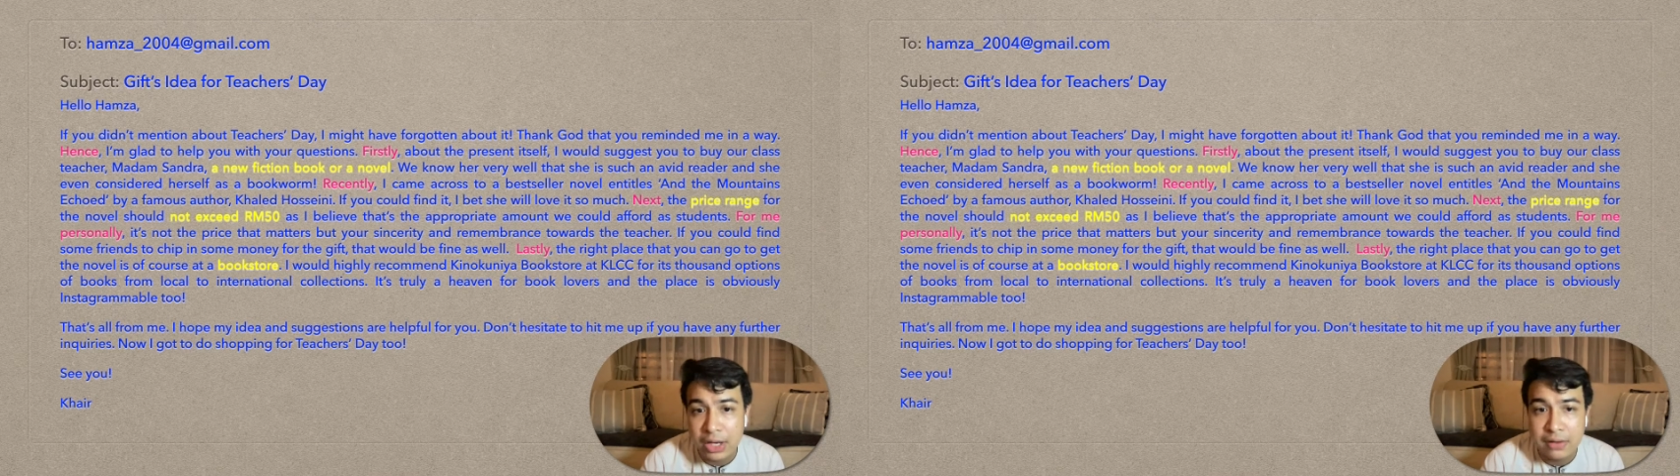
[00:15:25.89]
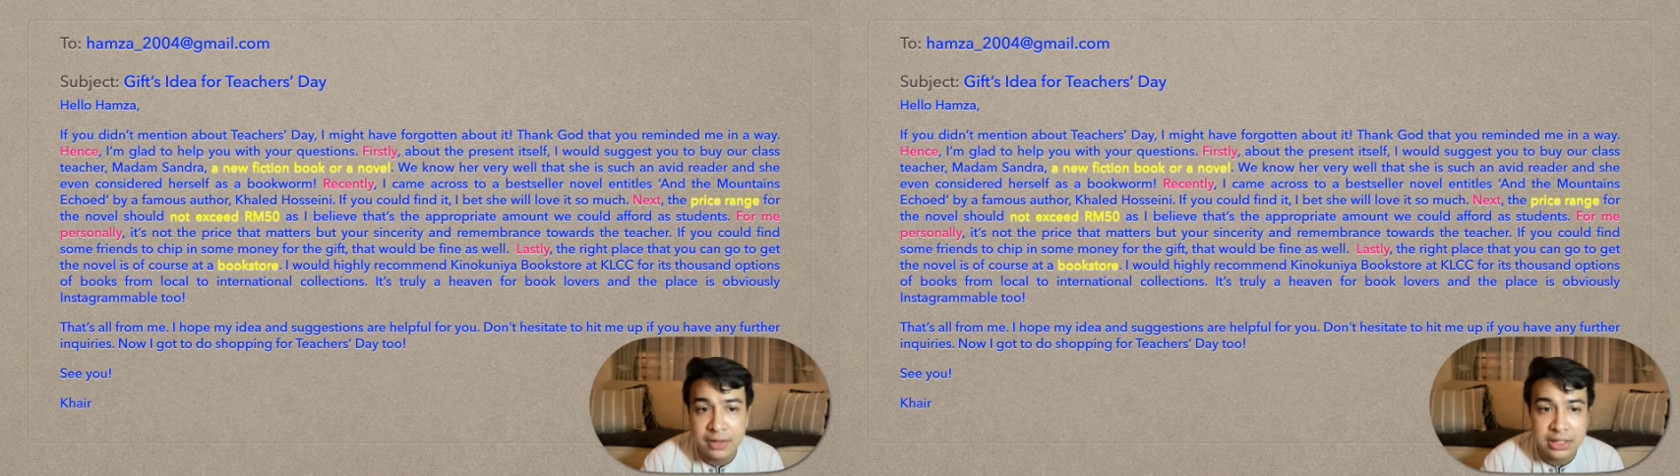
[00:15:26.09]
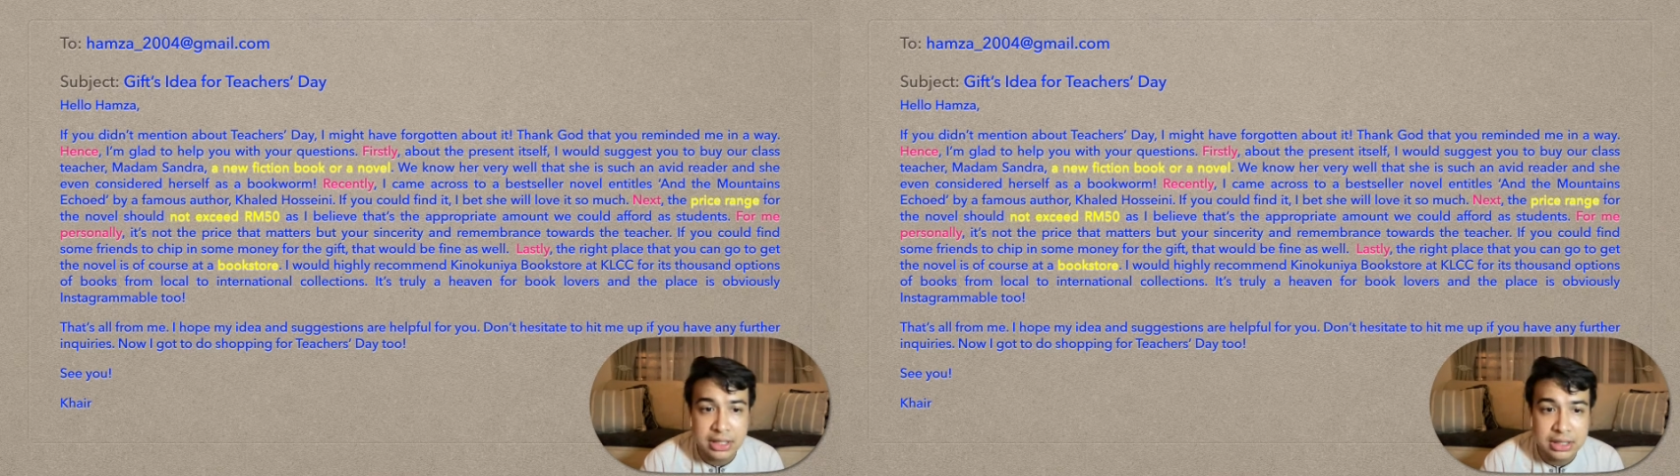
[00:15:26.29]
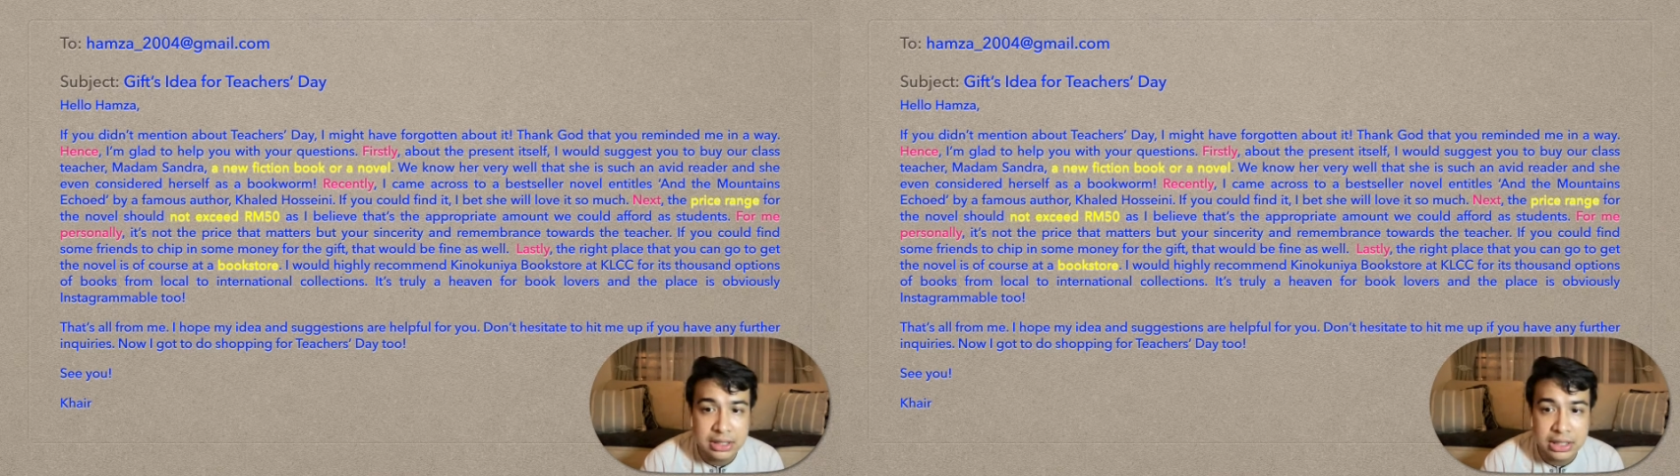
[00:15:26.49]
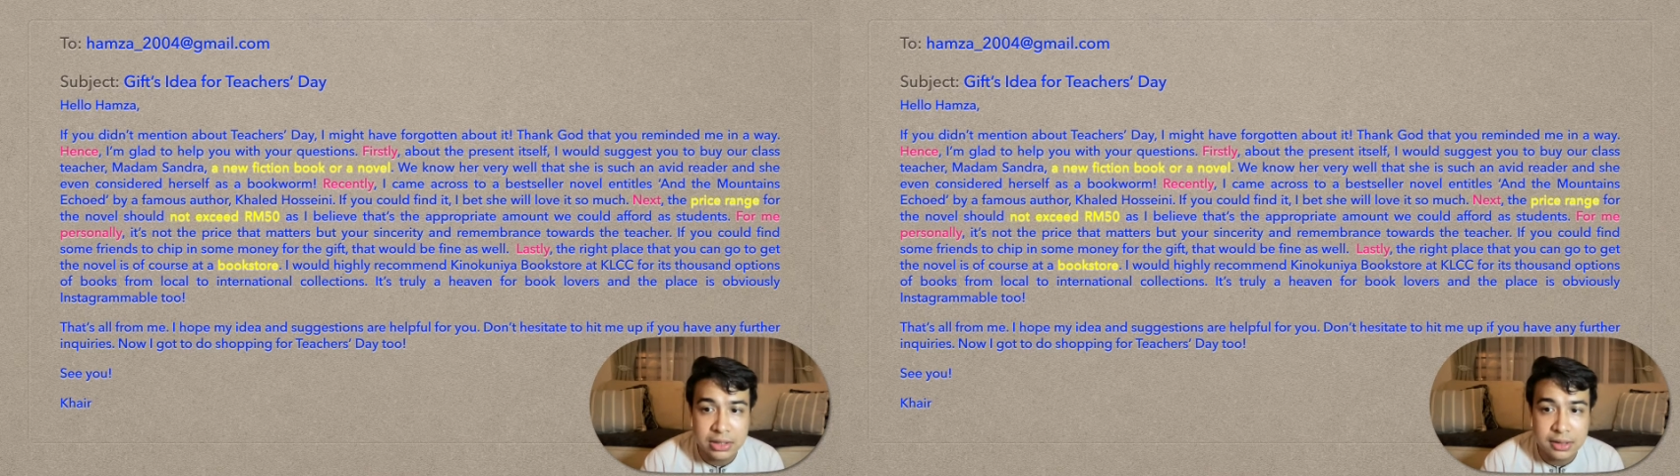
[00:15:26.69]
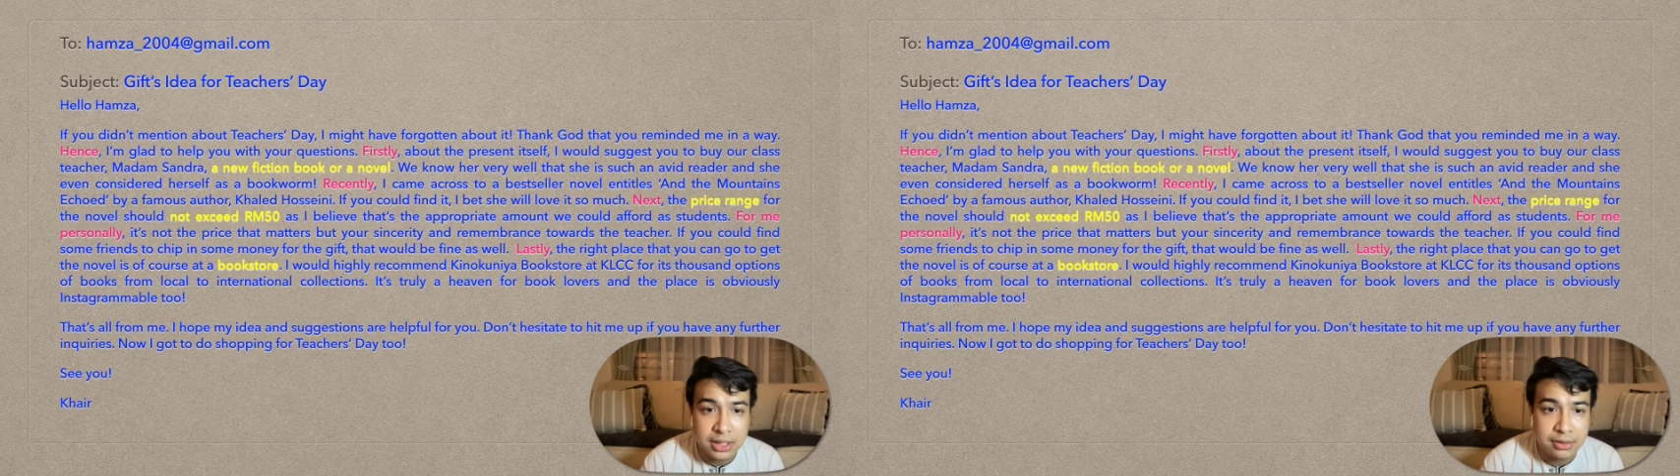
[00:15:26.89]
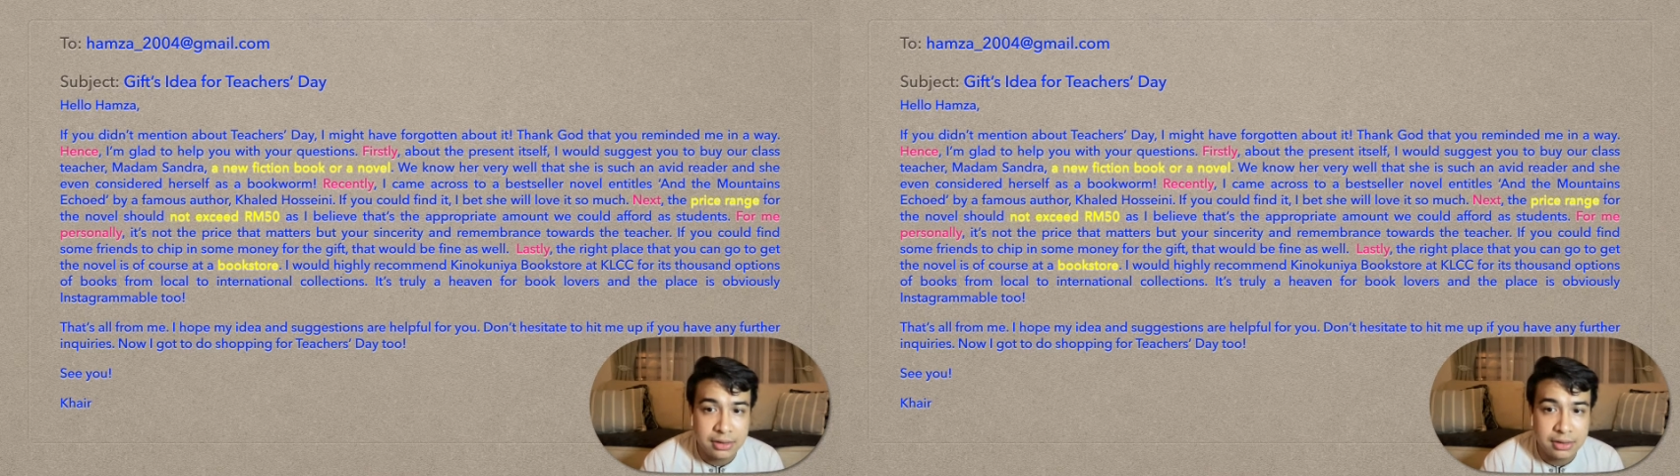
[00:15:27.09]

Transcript: have another inquiry.